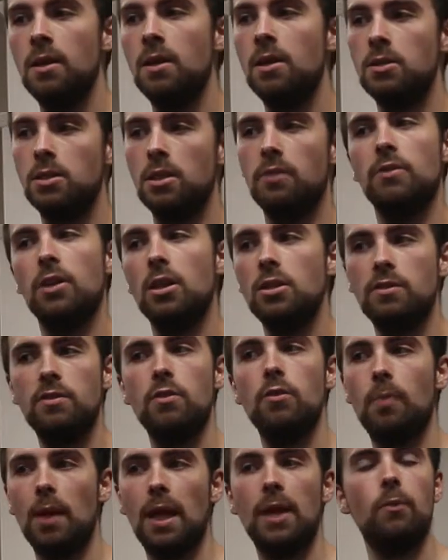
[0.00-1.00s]
So for those of you
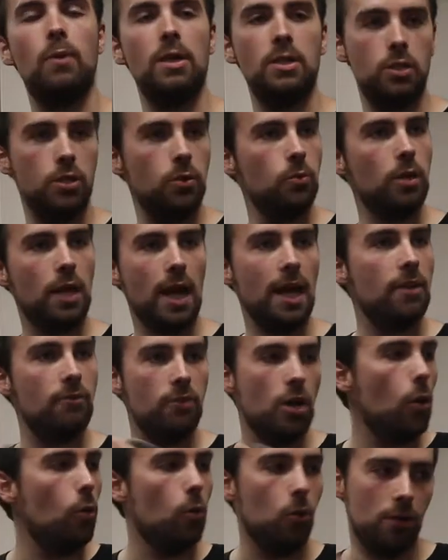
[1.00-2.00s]
who play Wish, you will kind of
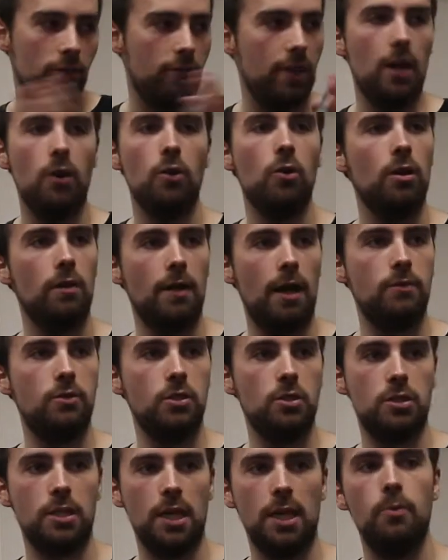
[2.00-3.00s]
know all that I've
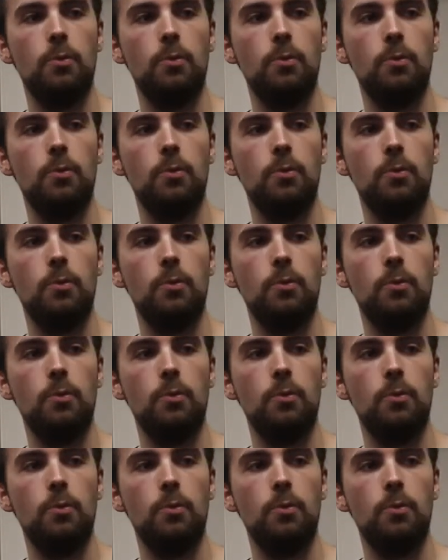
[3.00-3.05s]
just said.